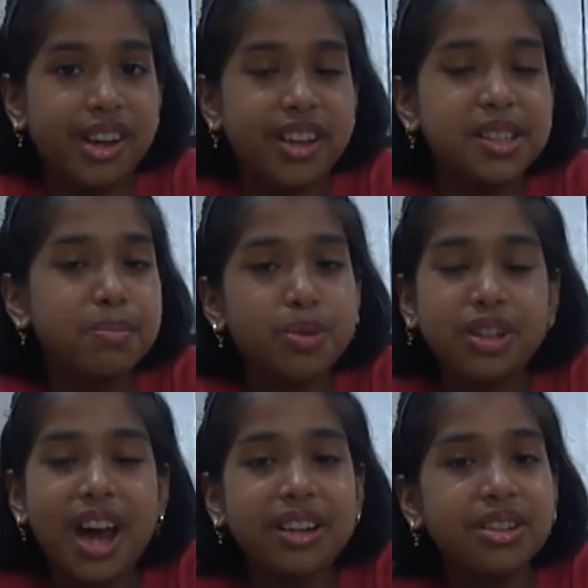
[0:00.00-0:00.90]
The
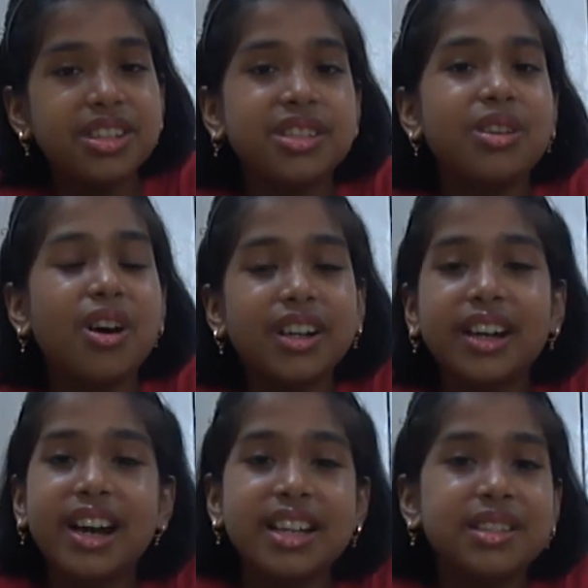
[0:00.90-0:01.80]
potato is not
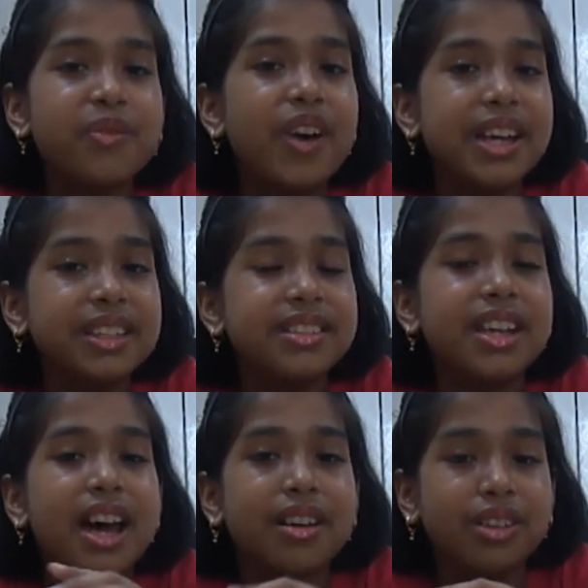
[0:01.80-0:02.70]

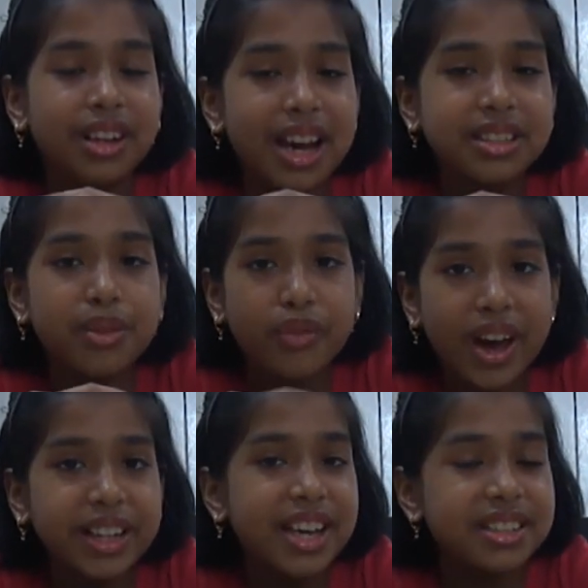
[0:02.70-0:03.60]

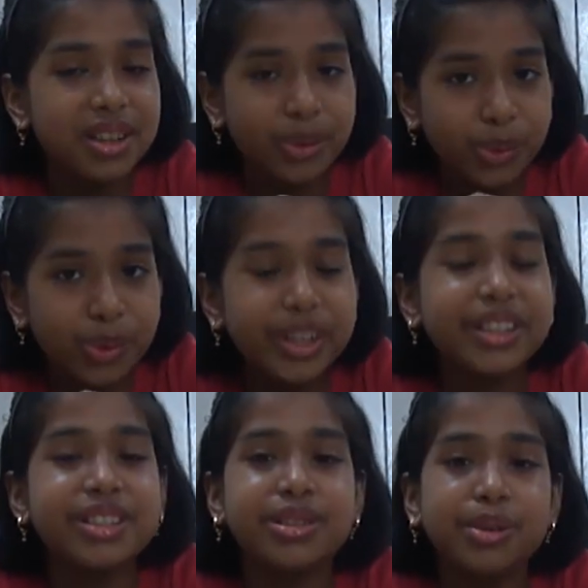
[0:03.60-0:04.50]
classified as a root.
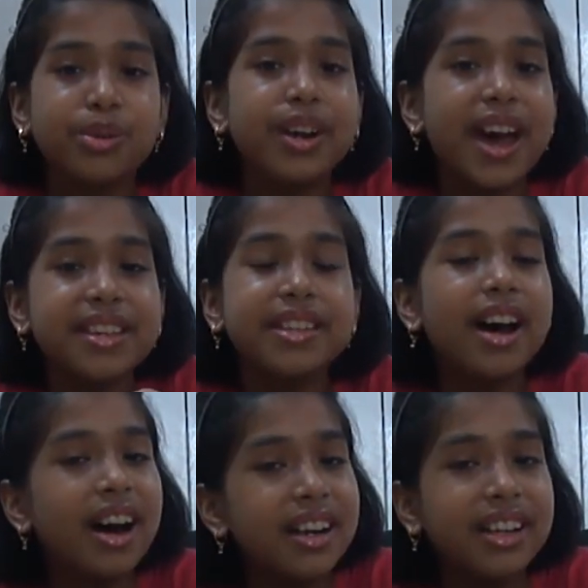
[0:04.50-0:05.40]
It is known as the
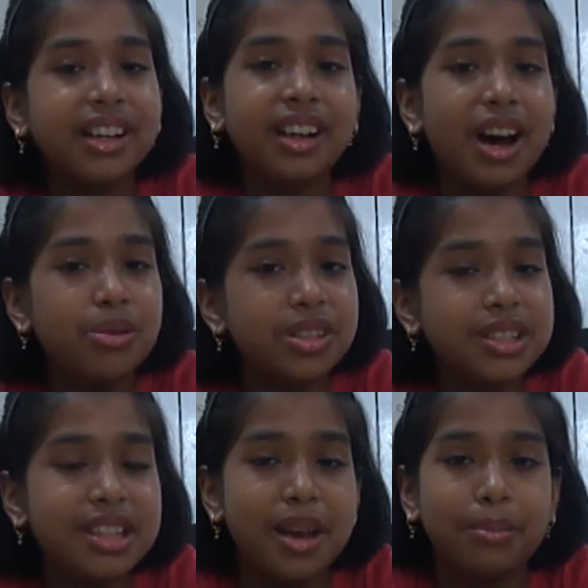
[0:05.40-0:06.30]
underground
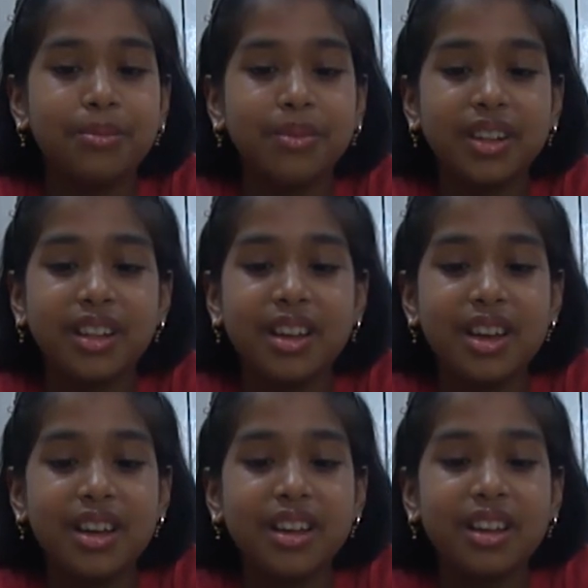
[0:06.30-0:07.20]
stem.
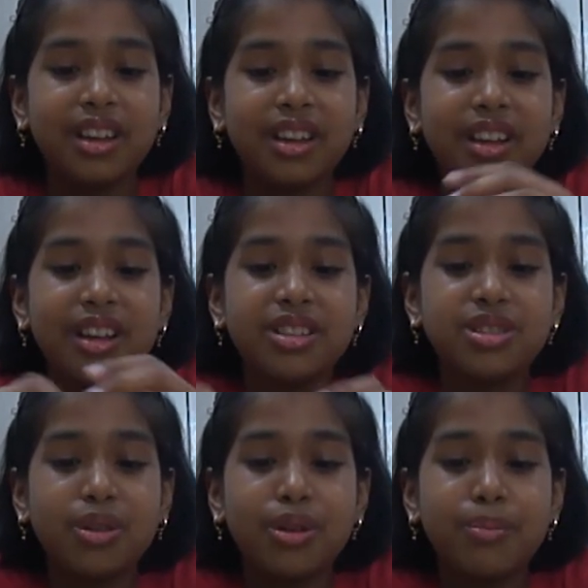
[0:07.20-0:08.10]

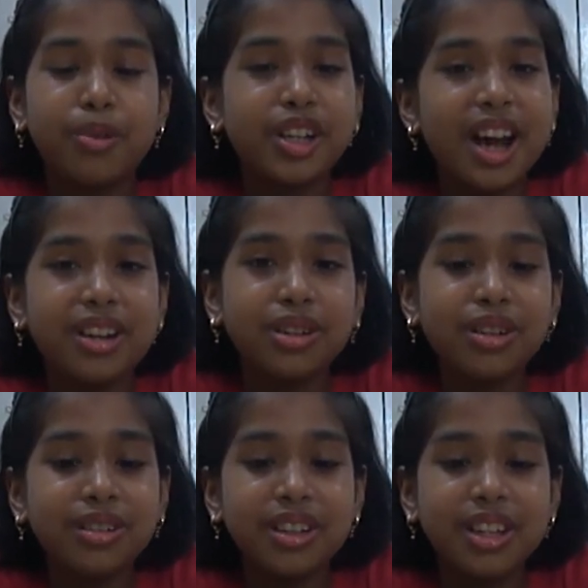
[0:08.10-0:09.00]
So potato
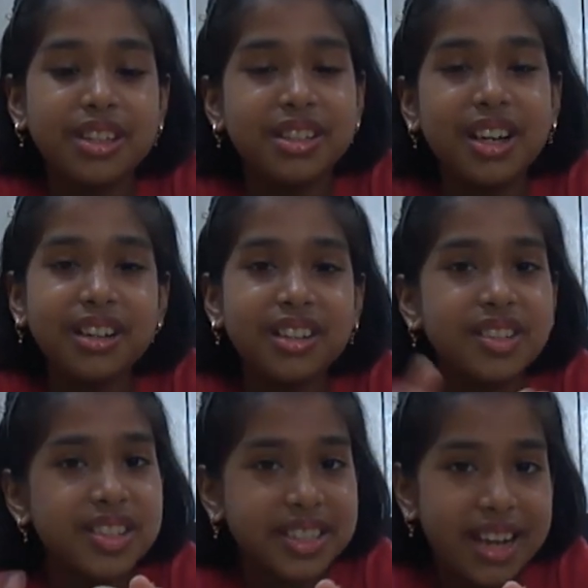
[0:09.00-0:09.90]
is the
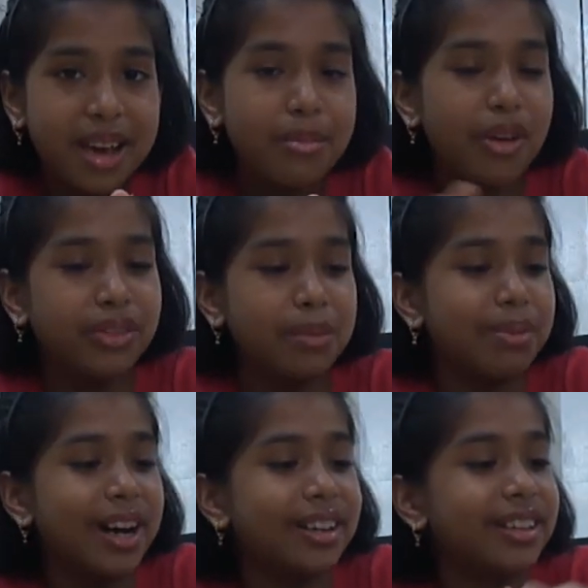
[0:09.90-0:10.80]
stem of the
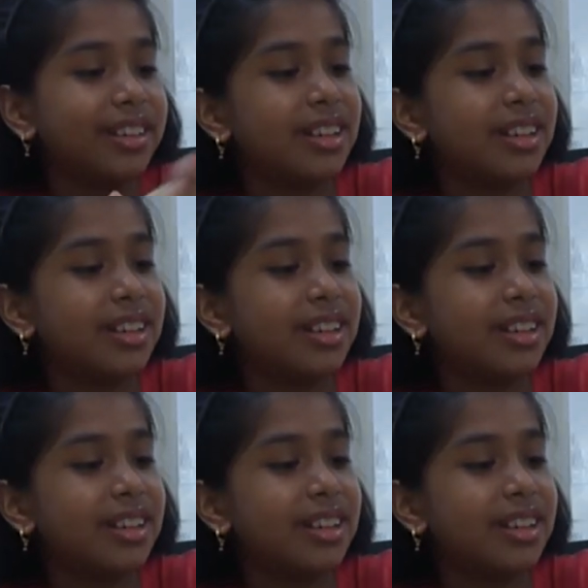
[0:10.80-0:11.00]
plant.